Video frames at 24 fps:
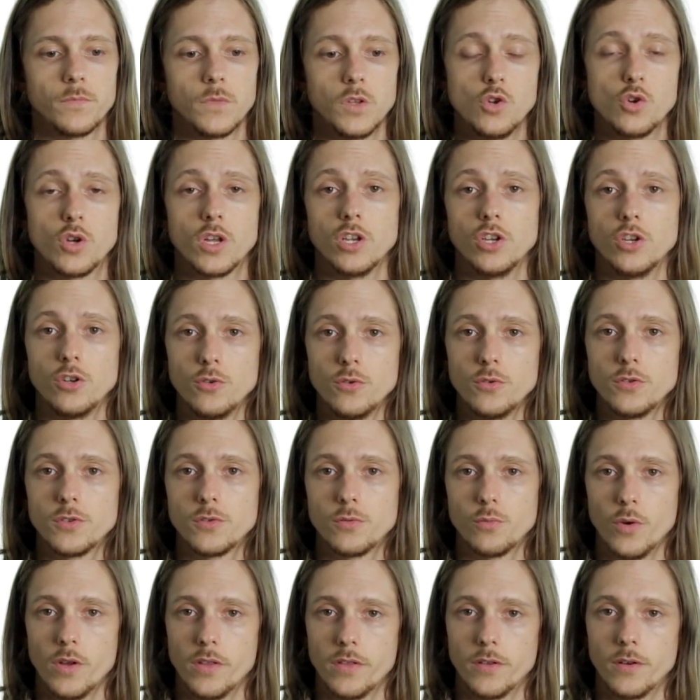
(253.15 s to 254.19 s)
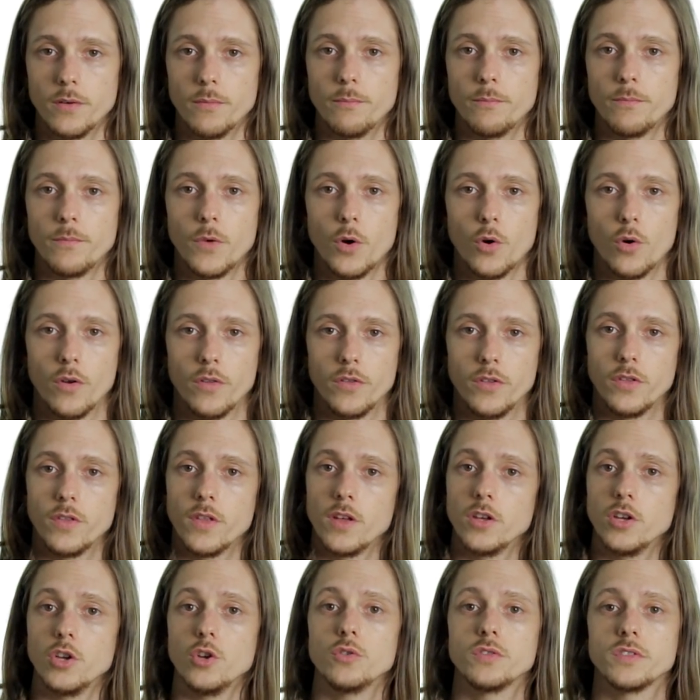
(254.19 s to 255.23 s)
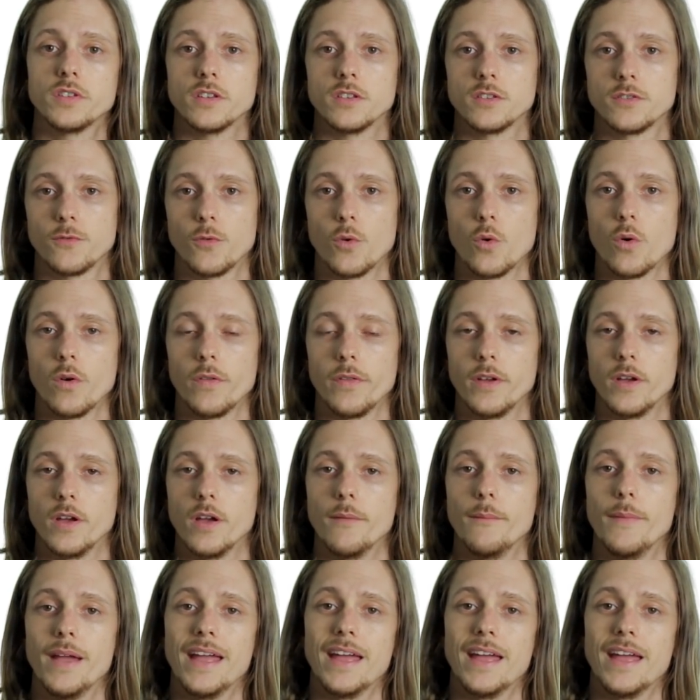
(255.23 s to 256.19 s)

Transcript: use with them, or the uses for them,